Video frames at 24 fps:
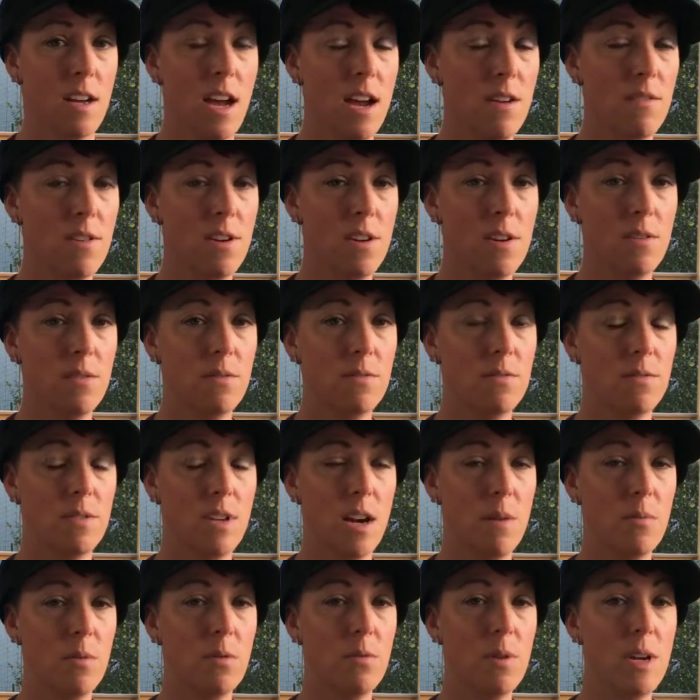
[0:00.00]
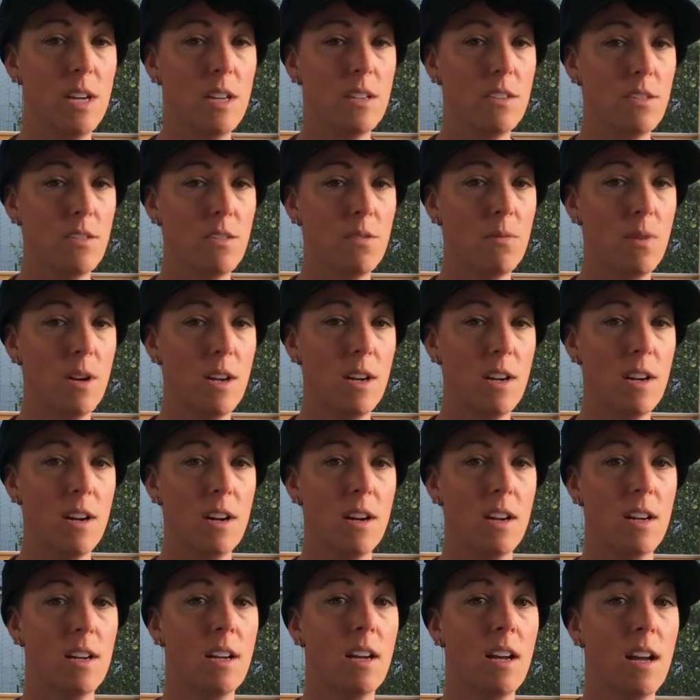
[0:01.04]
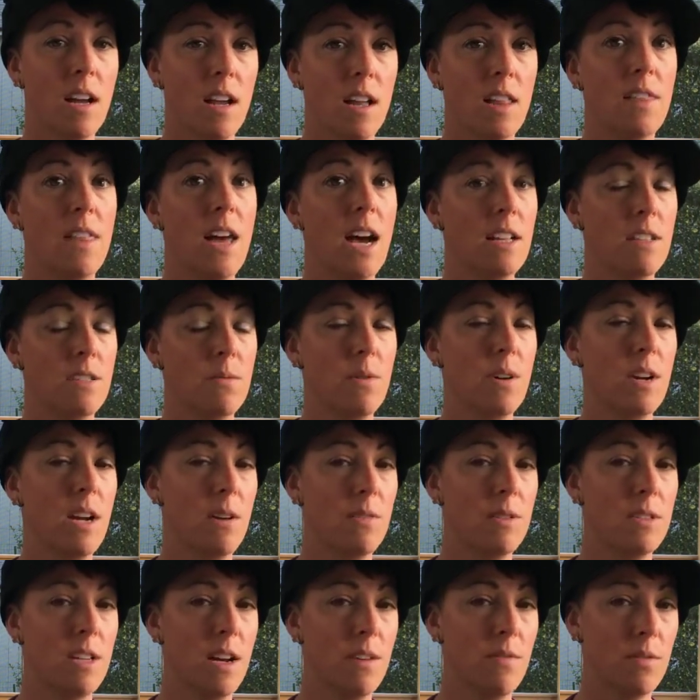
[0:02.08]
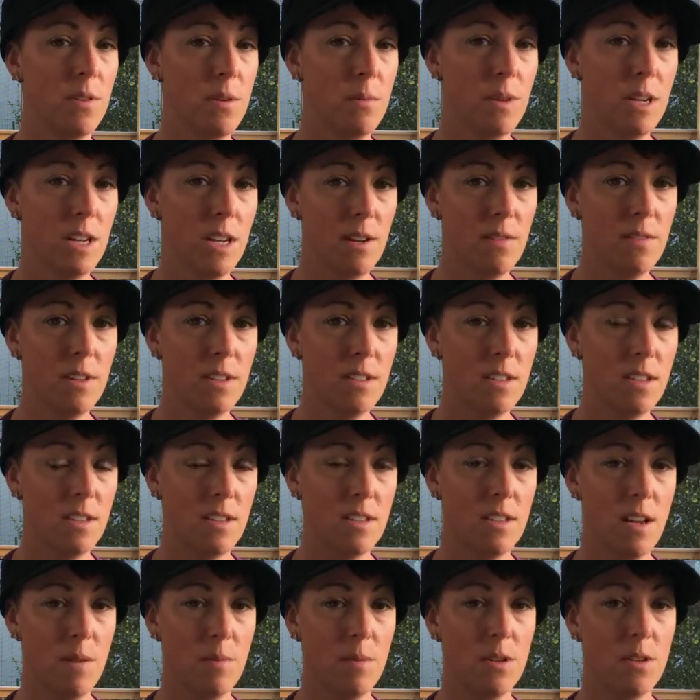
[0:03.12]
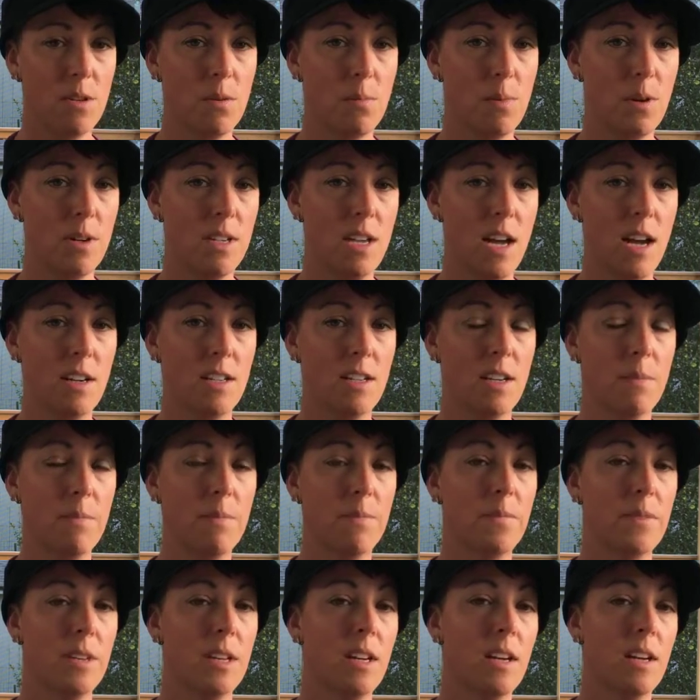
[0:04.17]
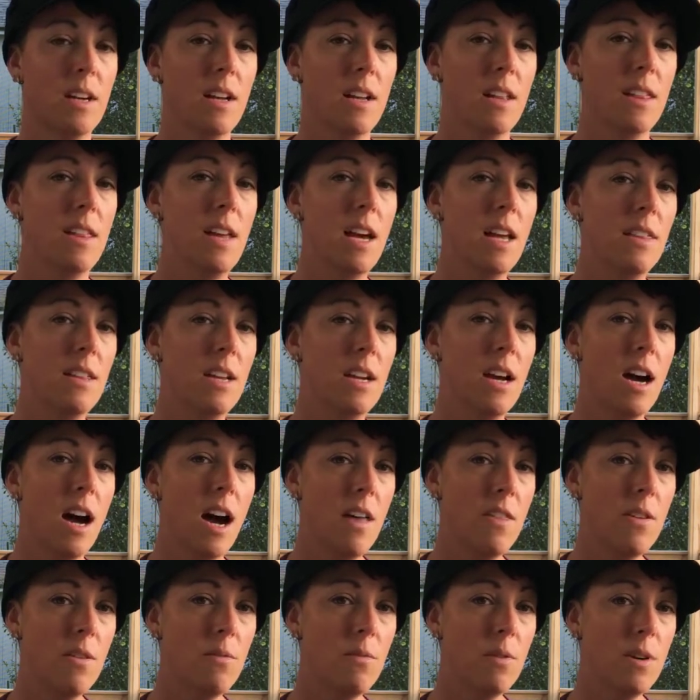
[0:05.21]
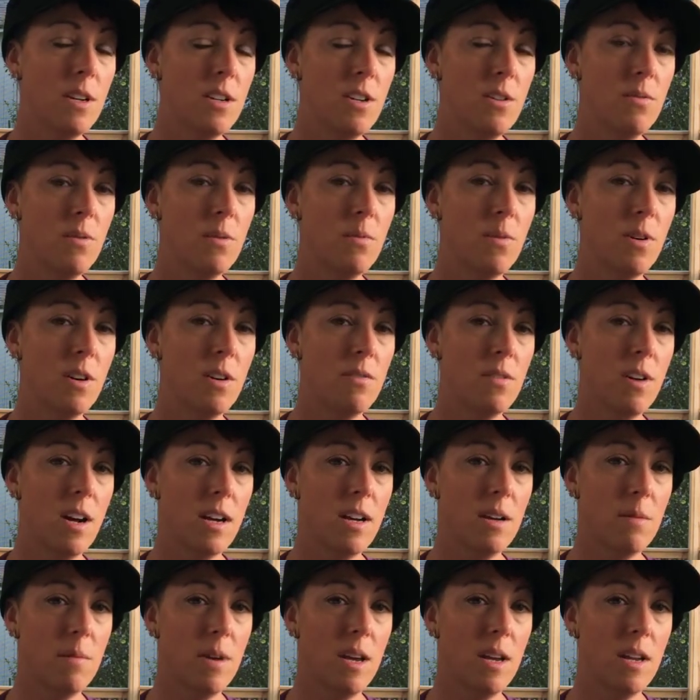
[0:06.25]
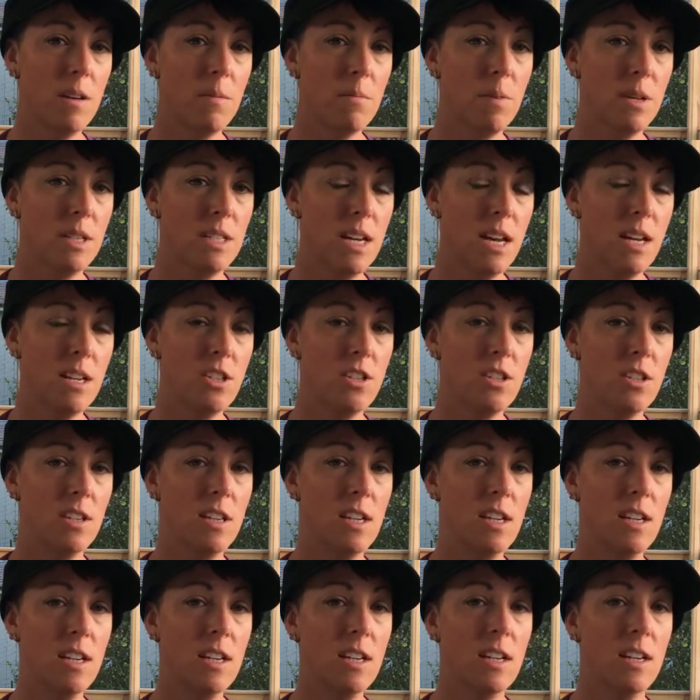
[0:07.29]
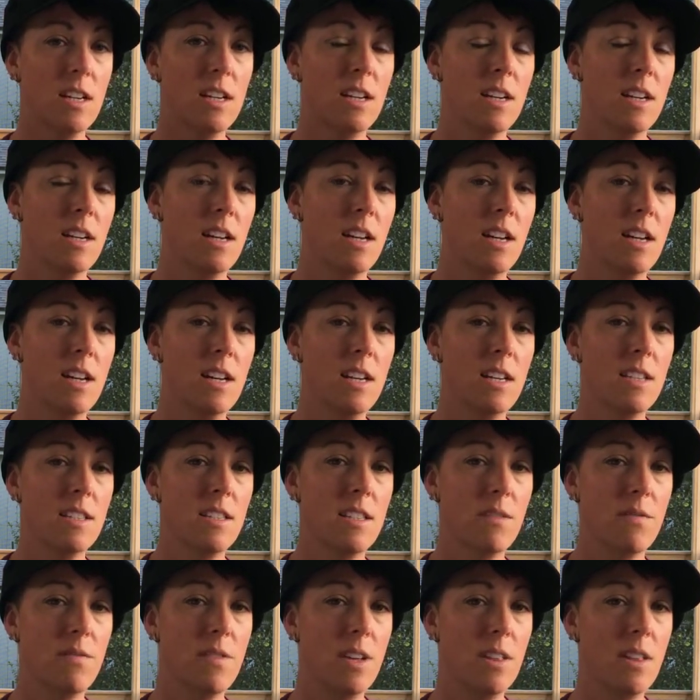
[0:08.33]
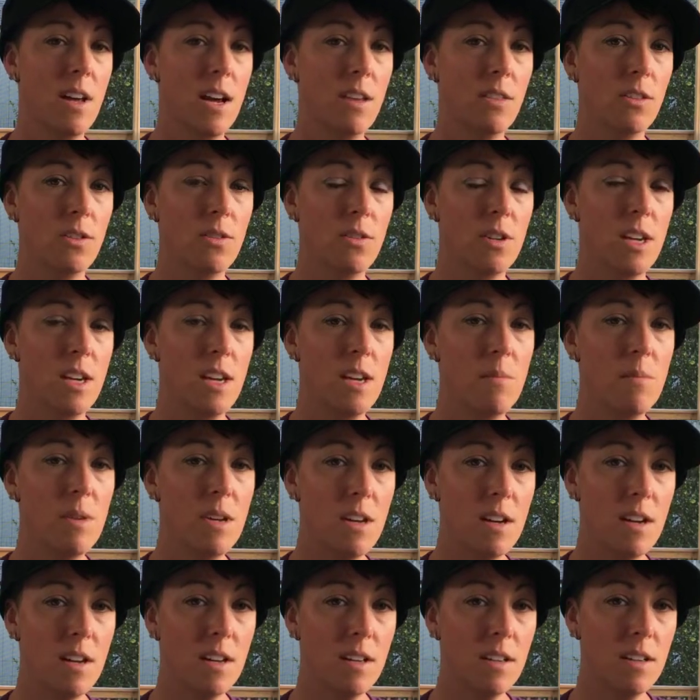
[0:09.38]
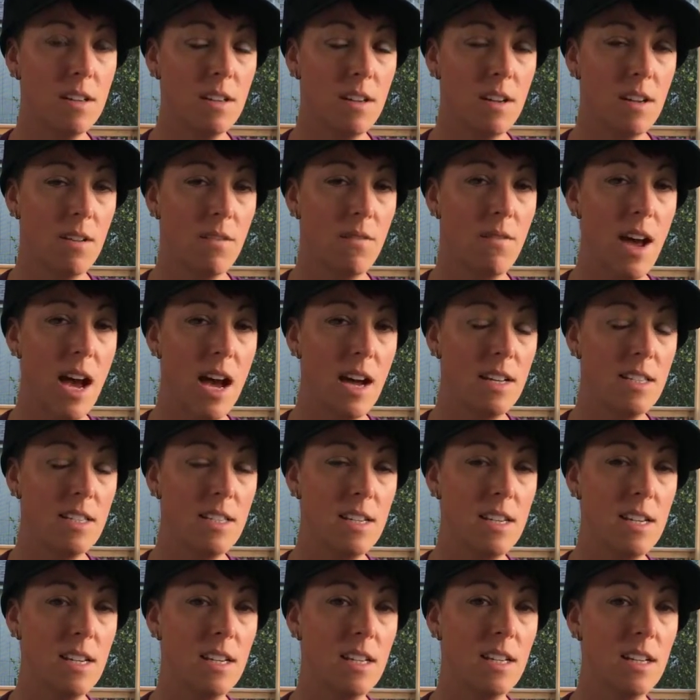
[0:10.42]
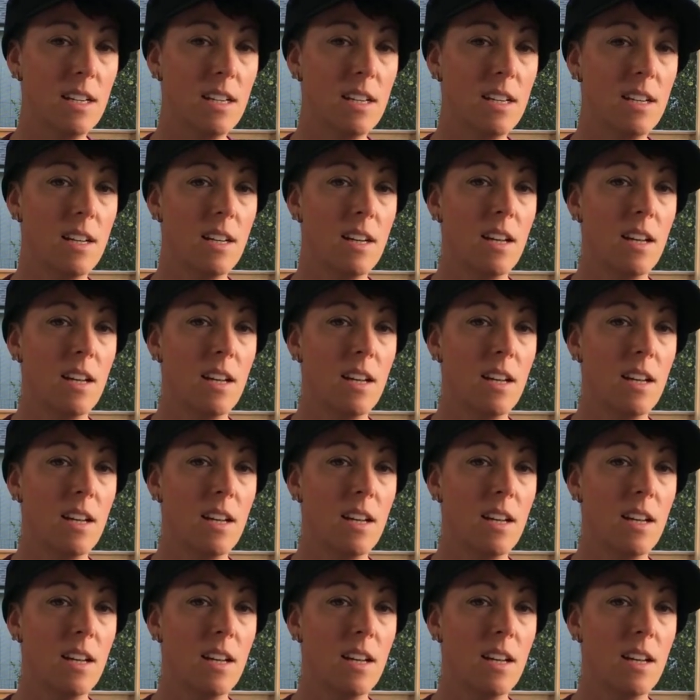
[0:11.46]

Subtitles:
every couple weeks or whatnot, that's when I would definitely be giving to Stubborn to protect him. Then the other one you would want to recommend potentially is the feline leukemia vaccine,